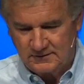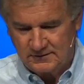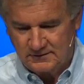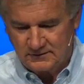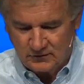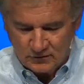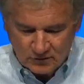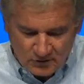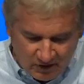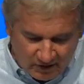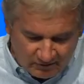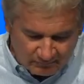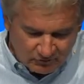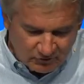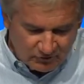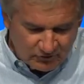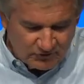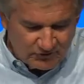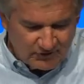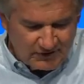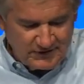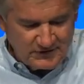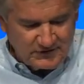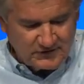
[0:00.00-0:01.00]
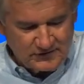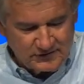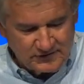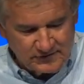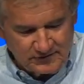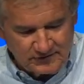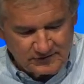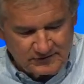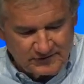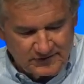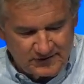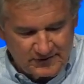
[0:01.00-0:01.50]
your conversation,
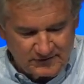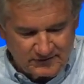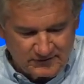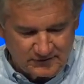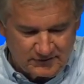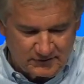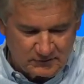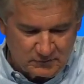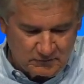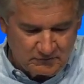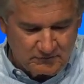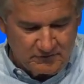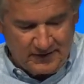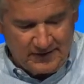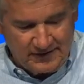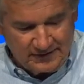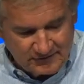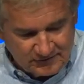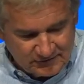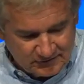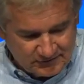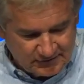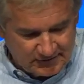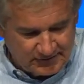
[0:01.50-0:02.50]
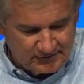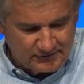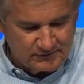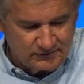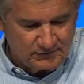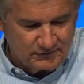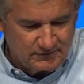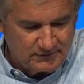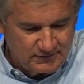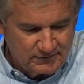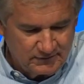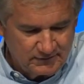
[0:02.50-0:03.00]
it says in the Revised
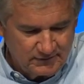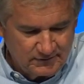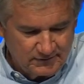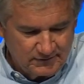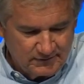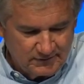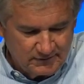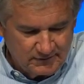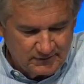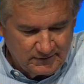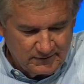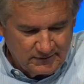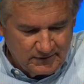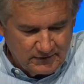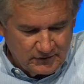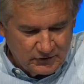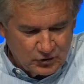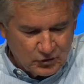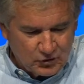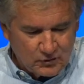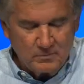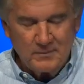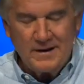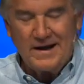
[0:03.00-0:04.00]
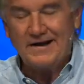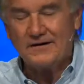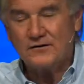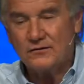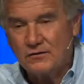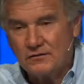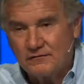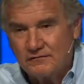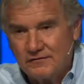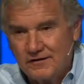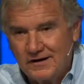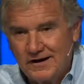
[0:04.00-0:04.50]
Standard, your manner
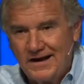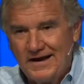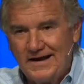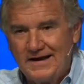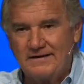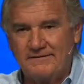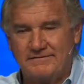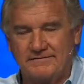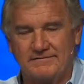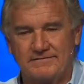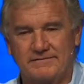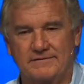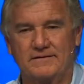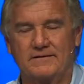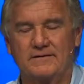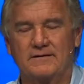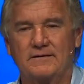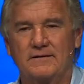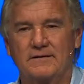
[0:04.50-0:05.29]
of life.